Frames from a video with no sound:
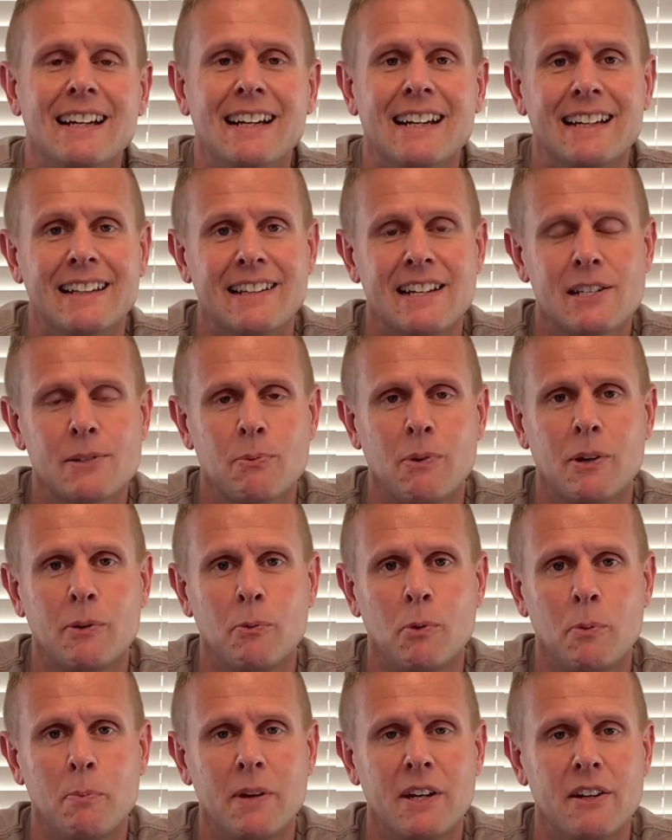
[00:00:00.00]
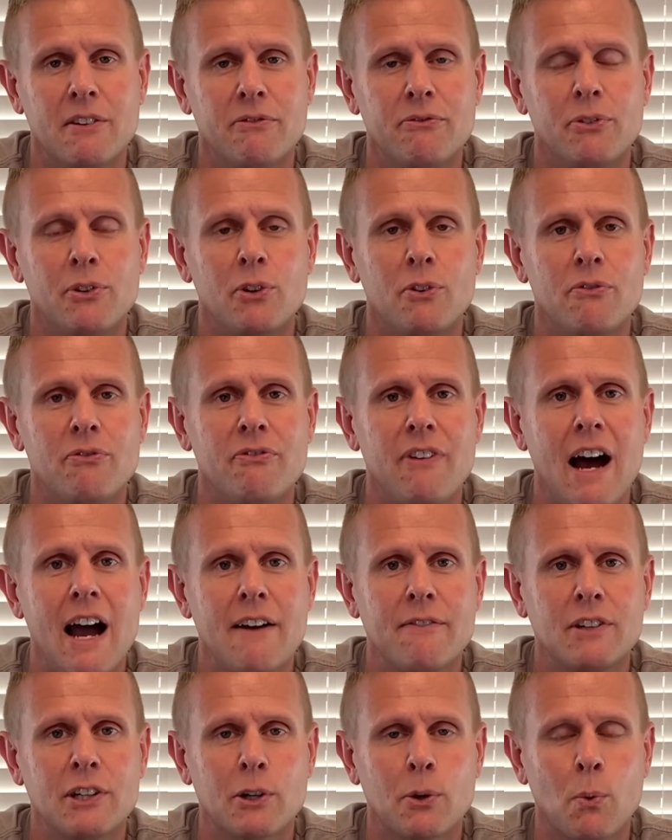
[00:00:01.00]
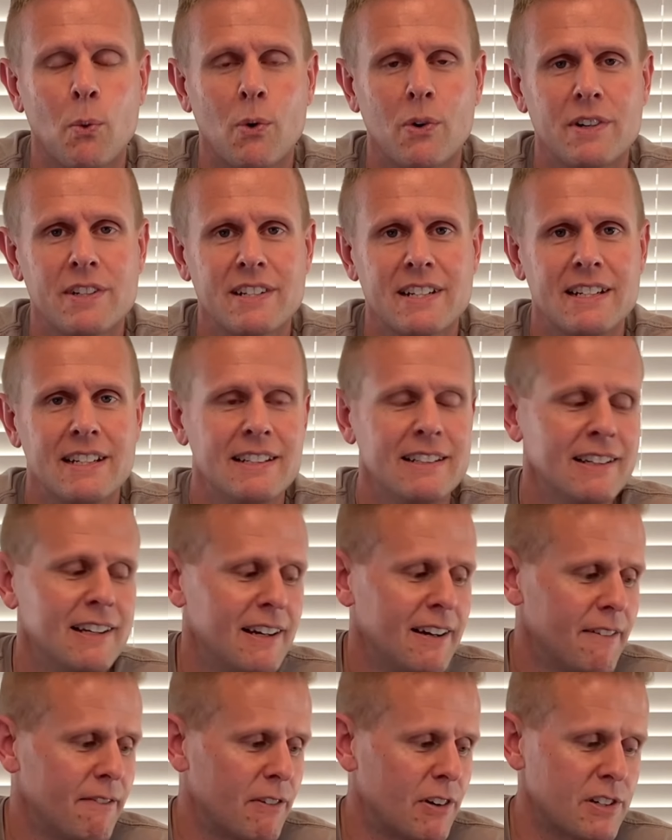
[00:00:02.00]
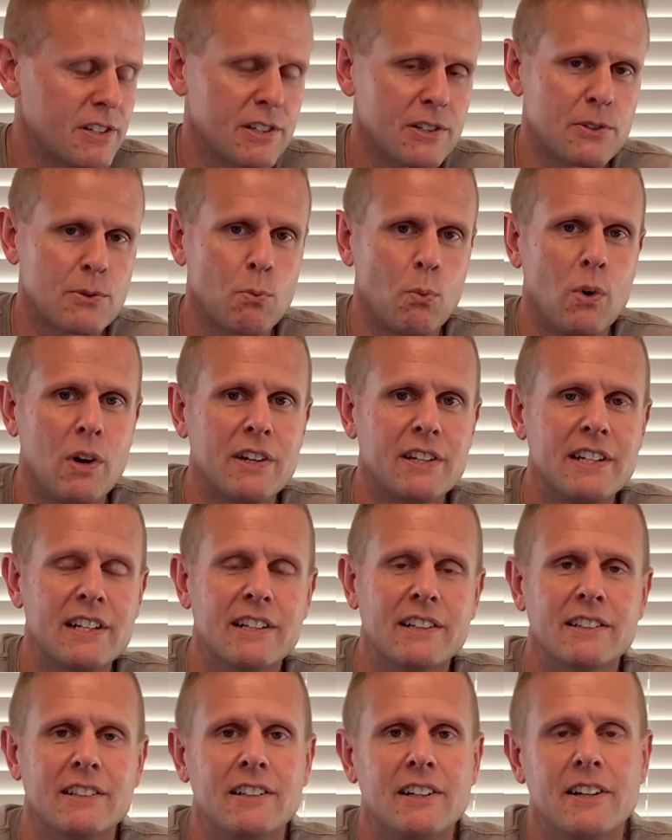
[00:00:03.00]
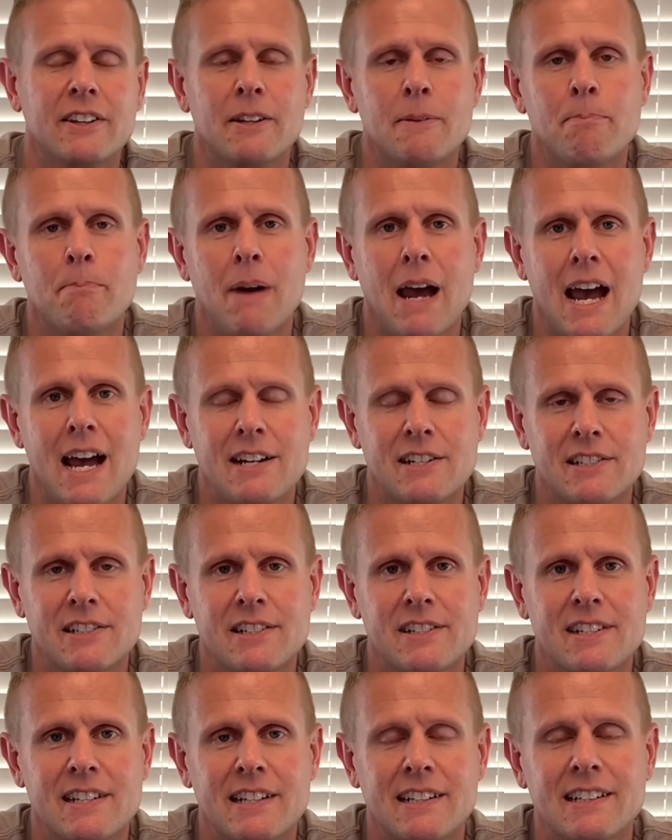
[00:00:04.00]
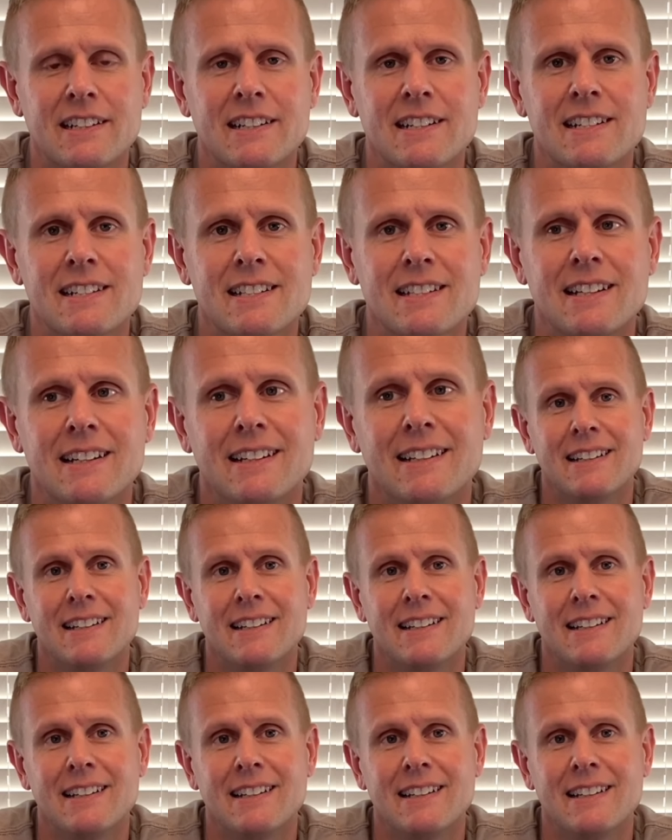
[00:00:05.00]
And this one will be a full 5-year warranty versus 1 year on the Badger series.